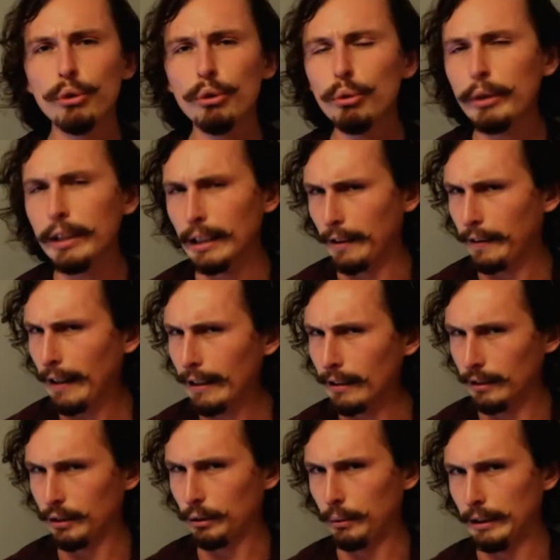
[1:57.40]
do get a
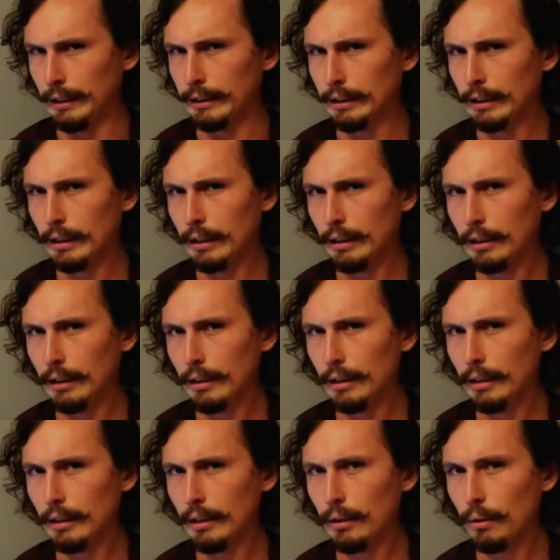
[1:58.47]
Thylasquiz,
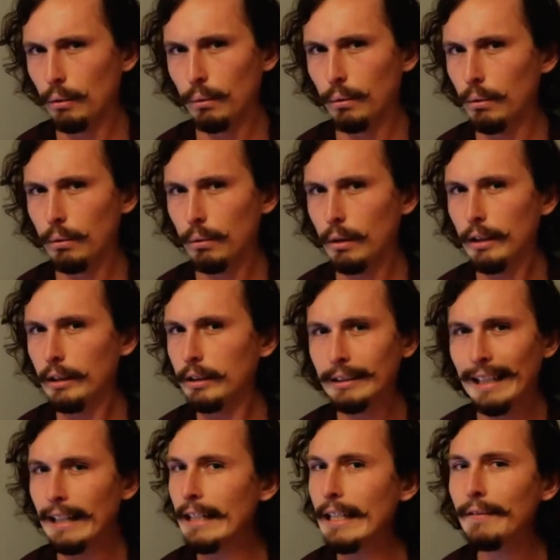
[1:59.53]
what does
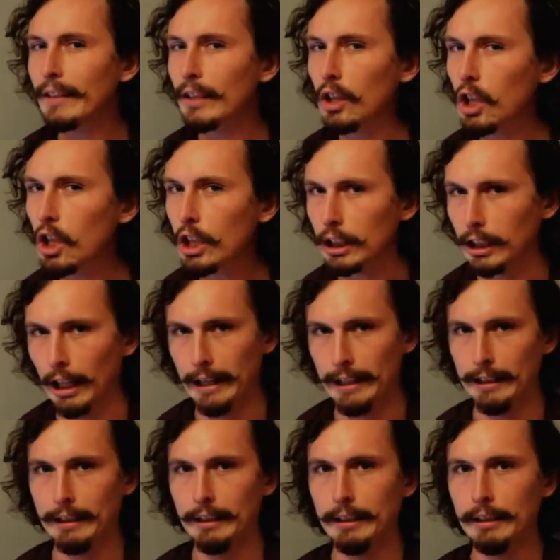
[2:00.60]
that even look
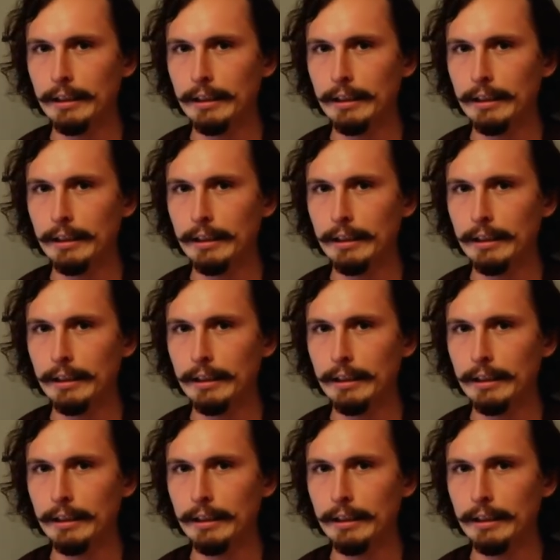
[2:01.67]
like?